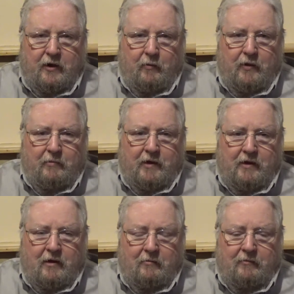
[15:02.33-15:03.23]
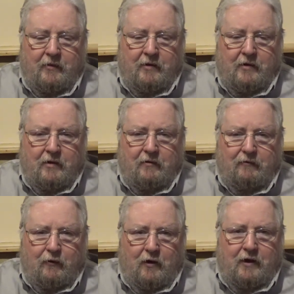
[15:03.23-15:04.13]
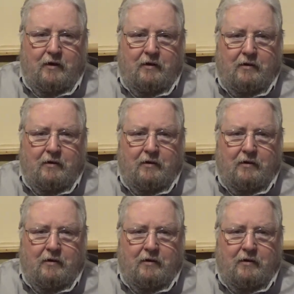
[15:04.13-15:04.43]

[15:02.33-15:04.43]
that we become fully